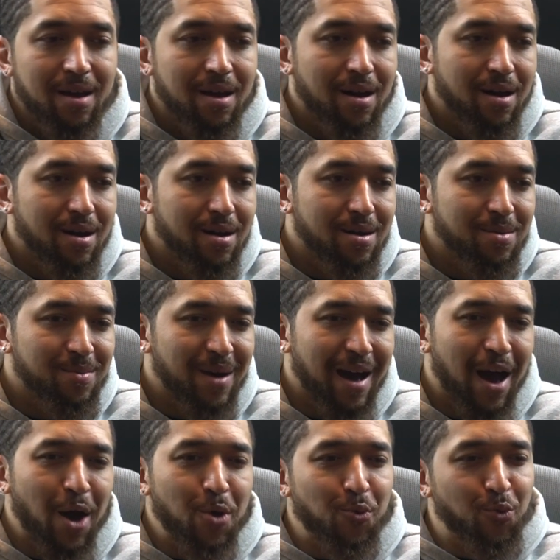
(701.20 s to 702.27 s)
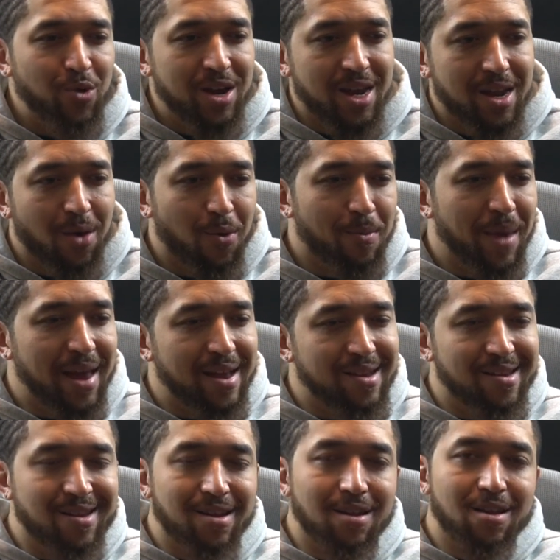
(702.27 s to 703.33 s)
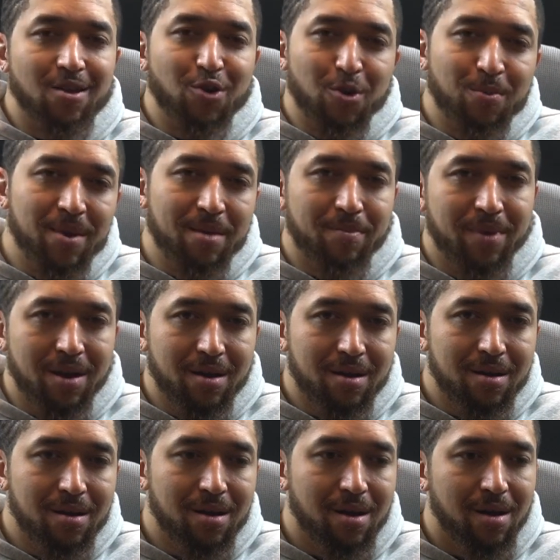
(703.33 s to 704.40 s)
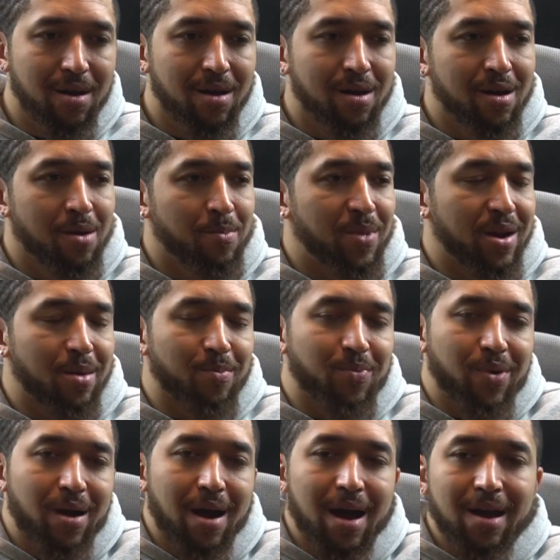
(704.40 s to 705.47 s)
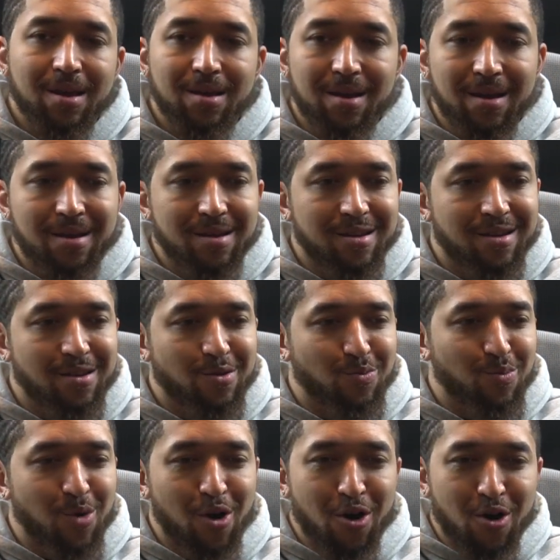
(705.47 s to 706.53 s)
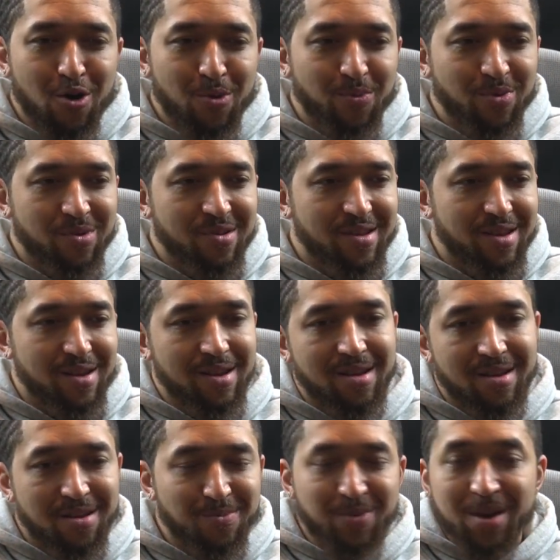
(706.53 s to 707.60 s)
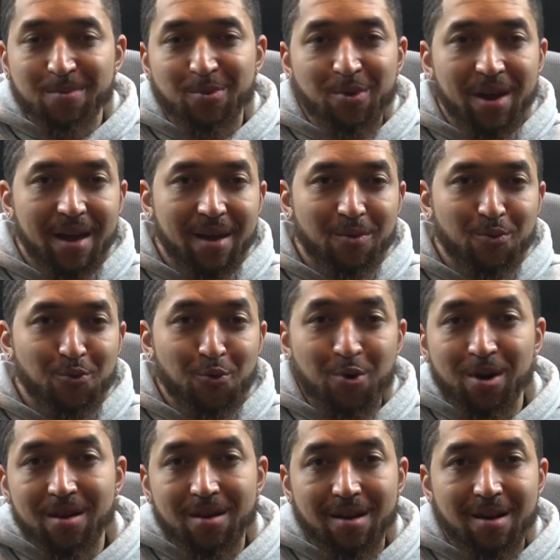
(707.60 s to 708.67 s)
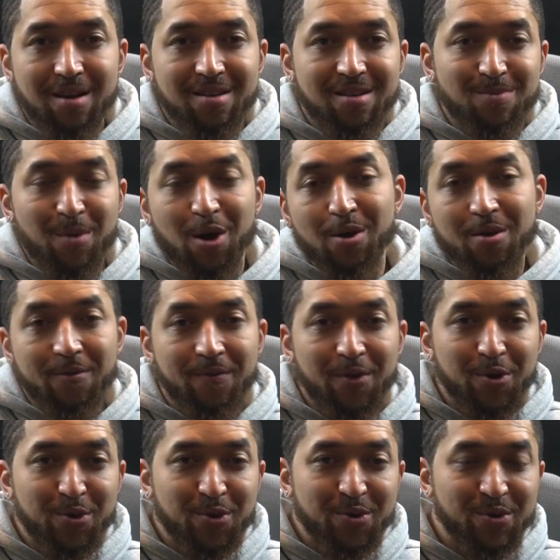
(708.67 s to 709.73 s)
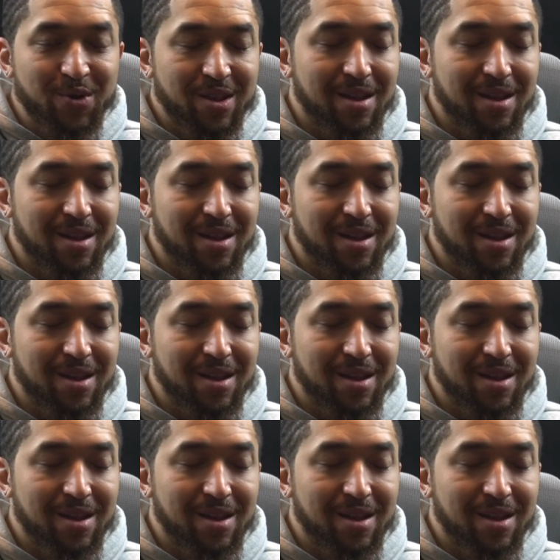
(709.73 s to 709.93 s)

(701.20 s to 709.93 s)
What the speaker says: I wish they would make it just a little bit bigger, but I'm probably in a small percentage of people that want a smaller phone.